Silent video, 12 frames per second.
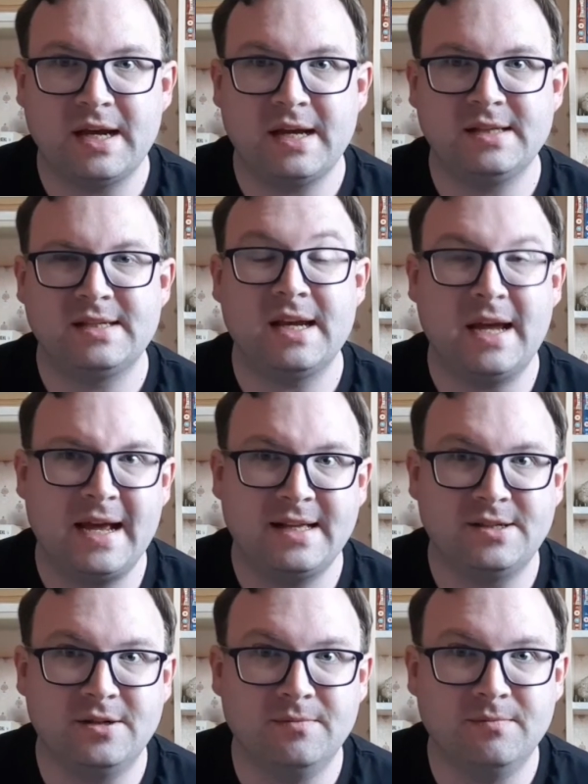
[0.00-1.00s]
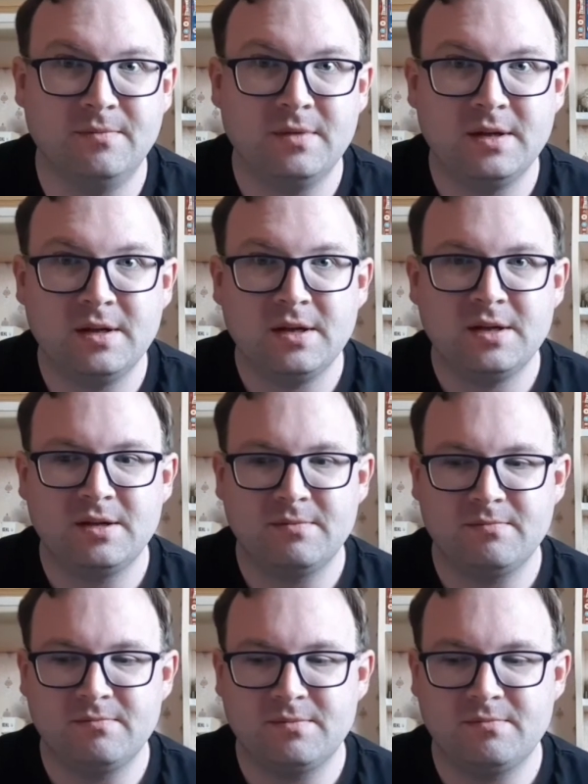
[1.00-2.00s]
and Adam.
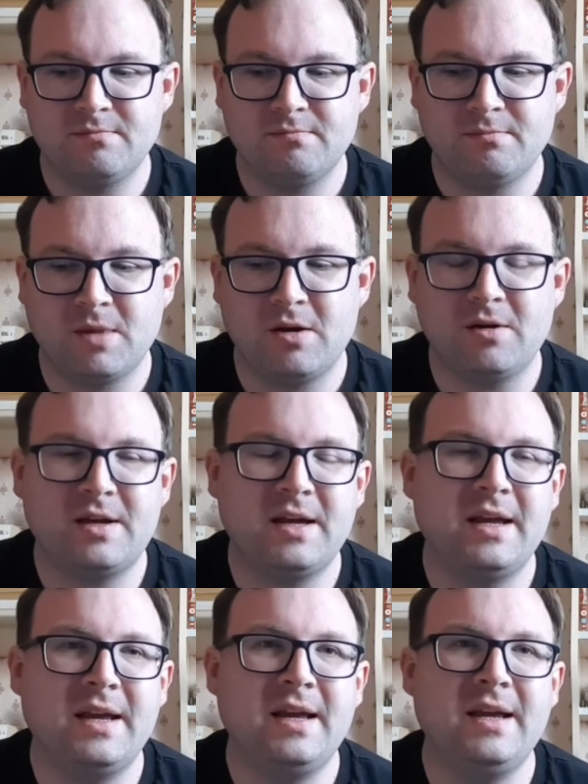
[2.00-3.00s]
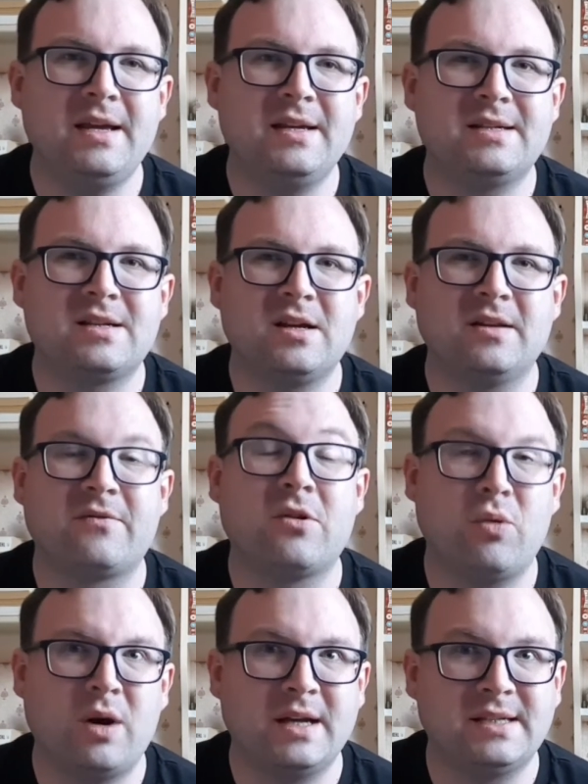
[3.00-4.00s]
Mark is kind of
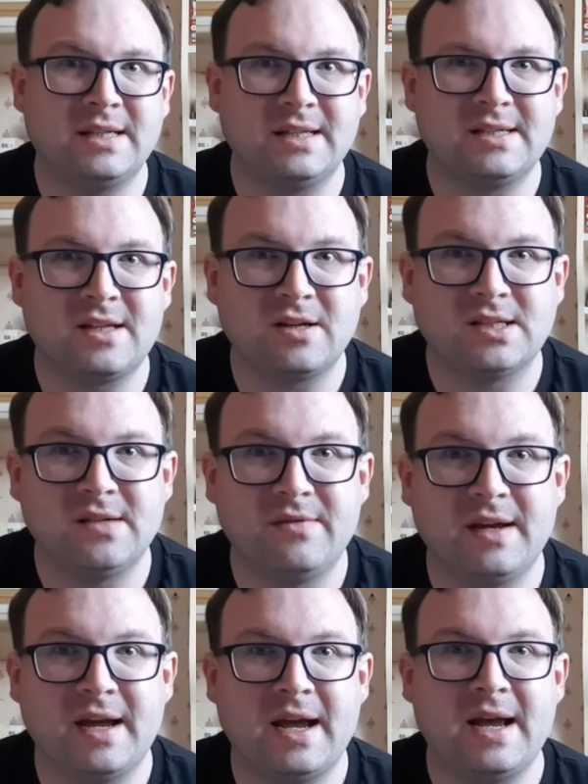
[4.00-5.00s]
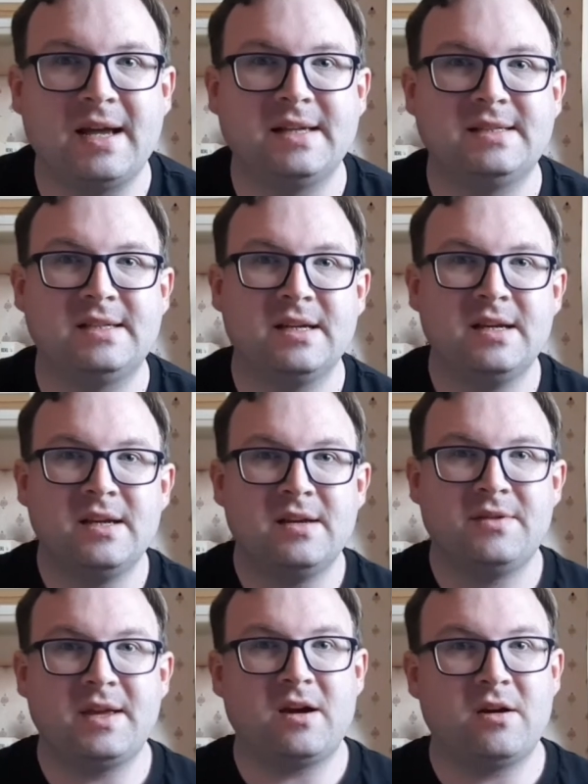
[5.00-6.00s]
quiet at the start of it, as
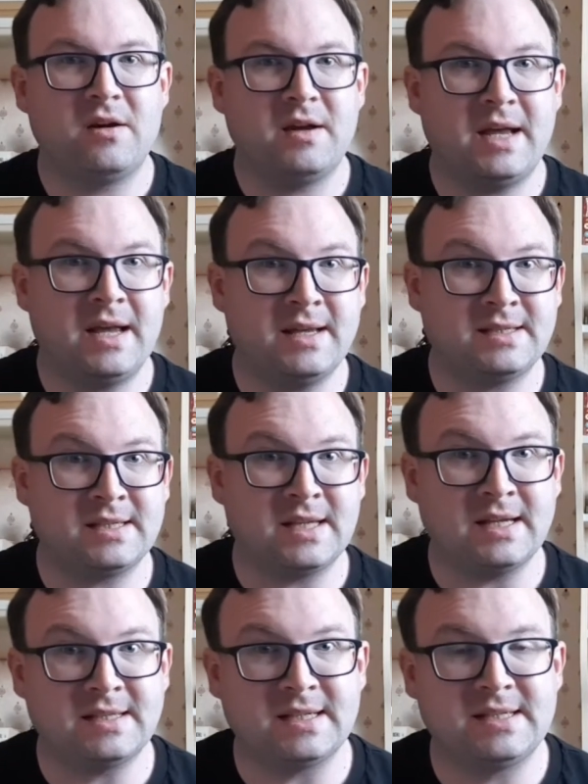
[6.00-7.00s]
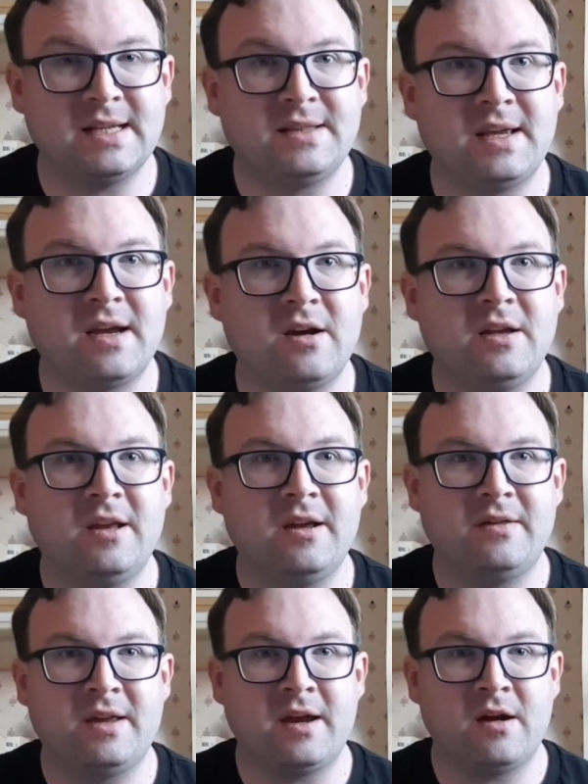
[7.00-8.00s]
they are, as I said, they
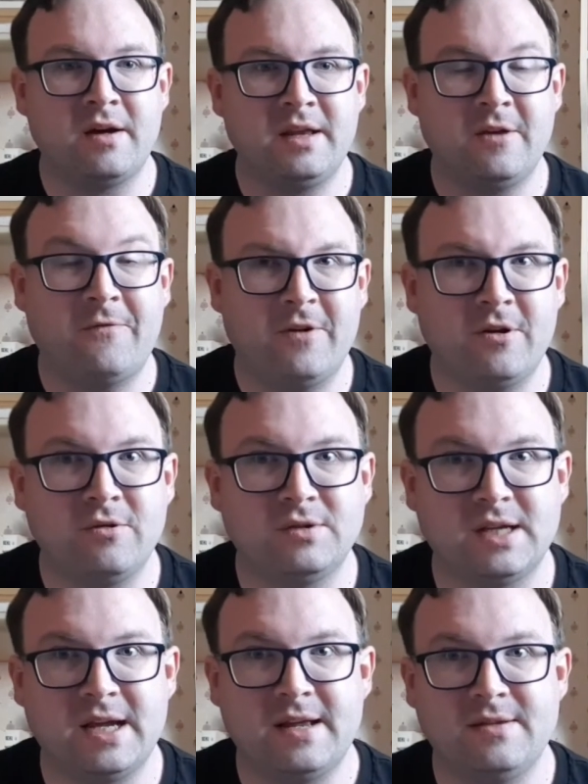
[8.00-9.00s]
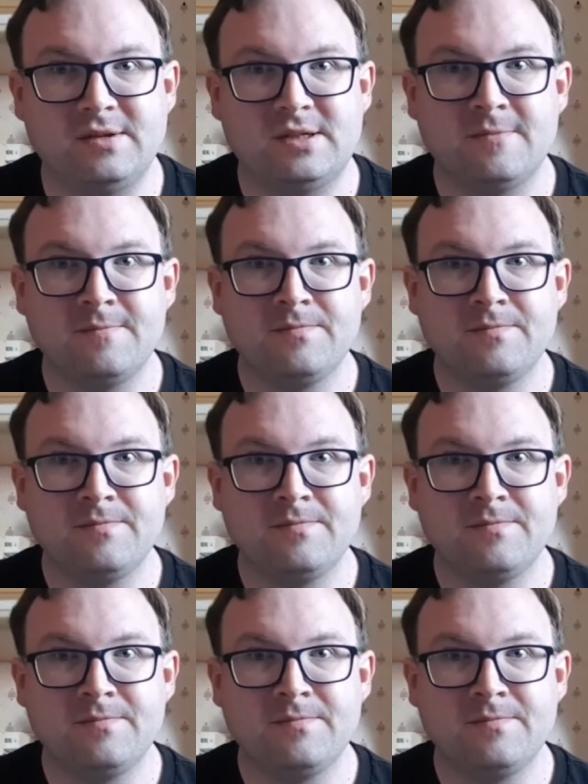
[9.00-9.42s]
are in a field and